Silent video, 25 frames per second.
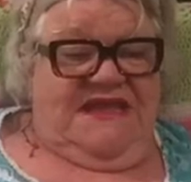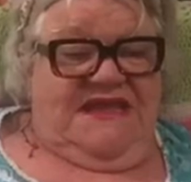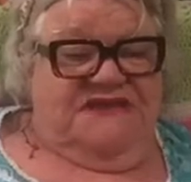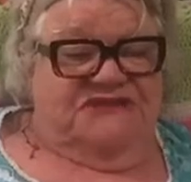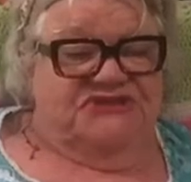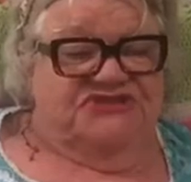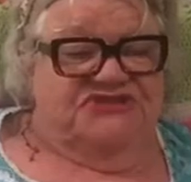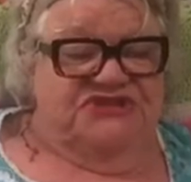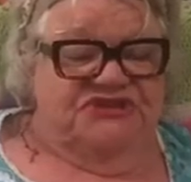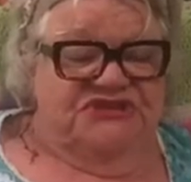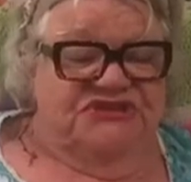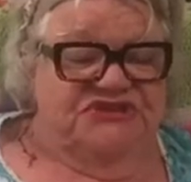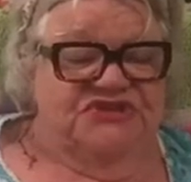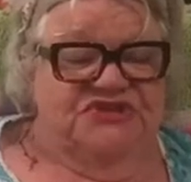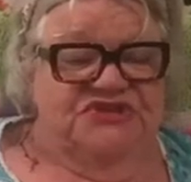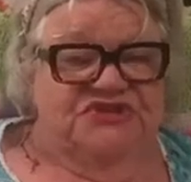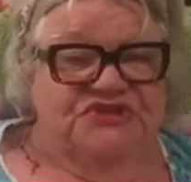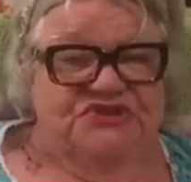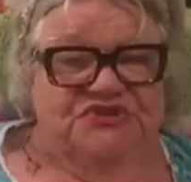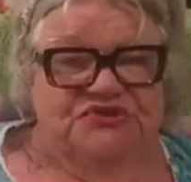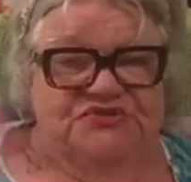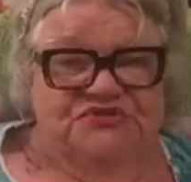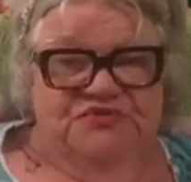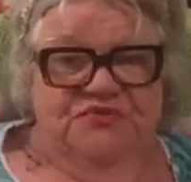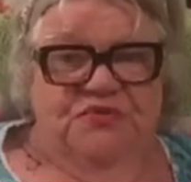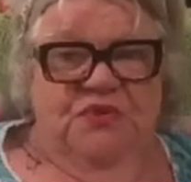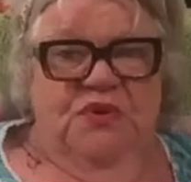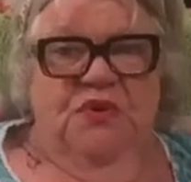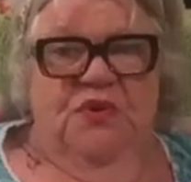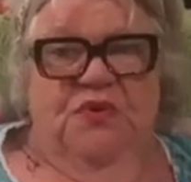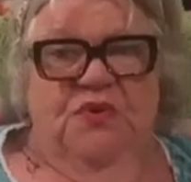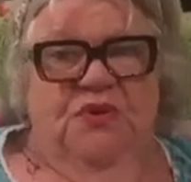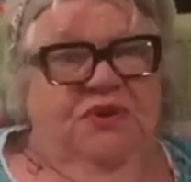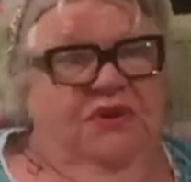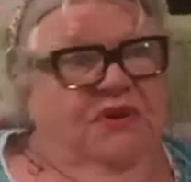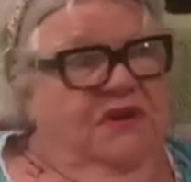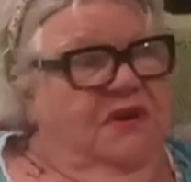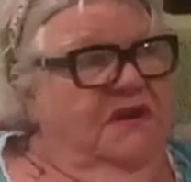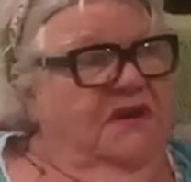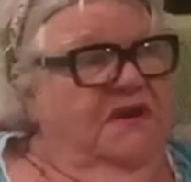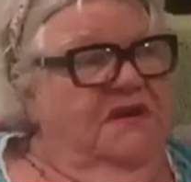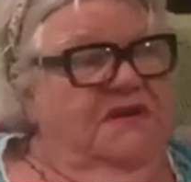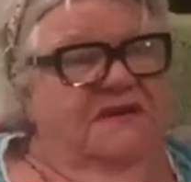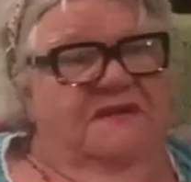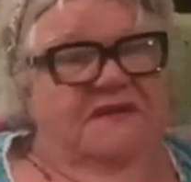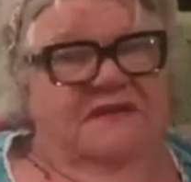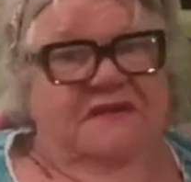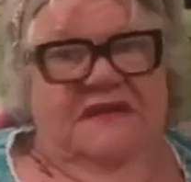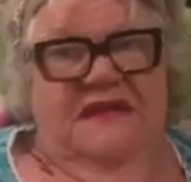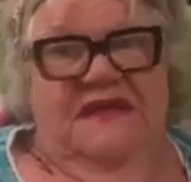And she took a drawer
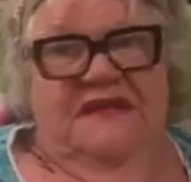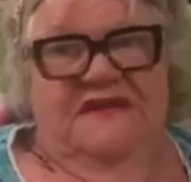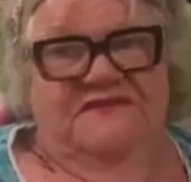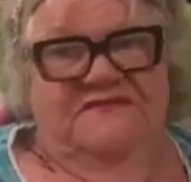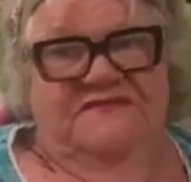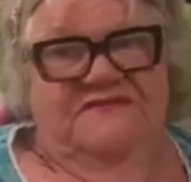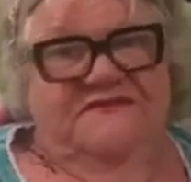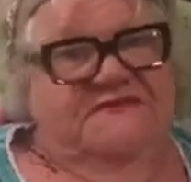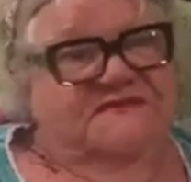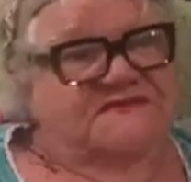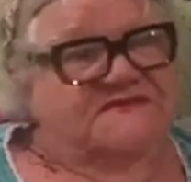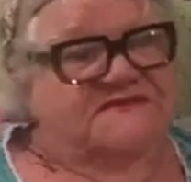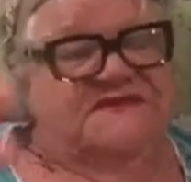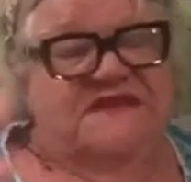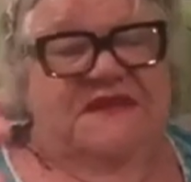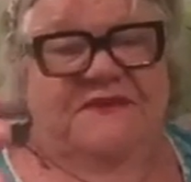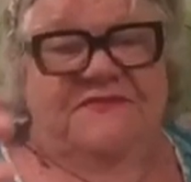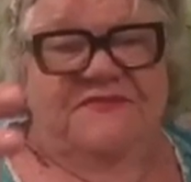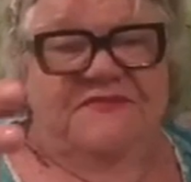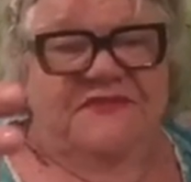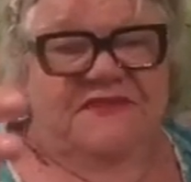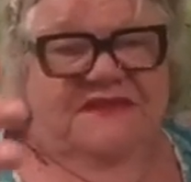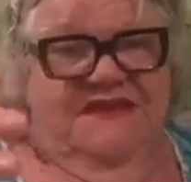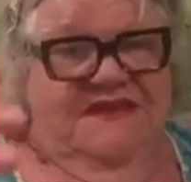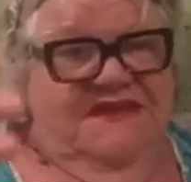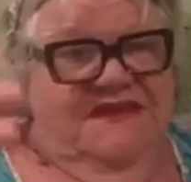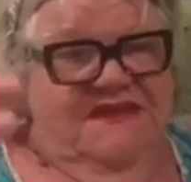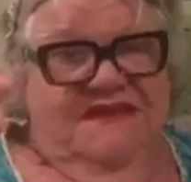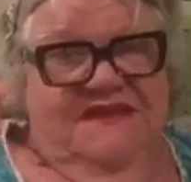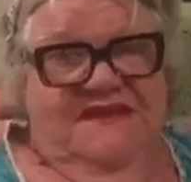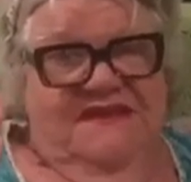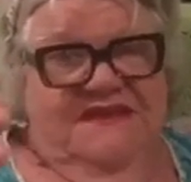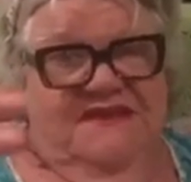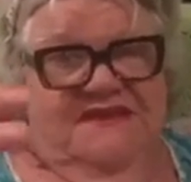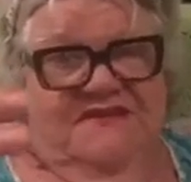out of something,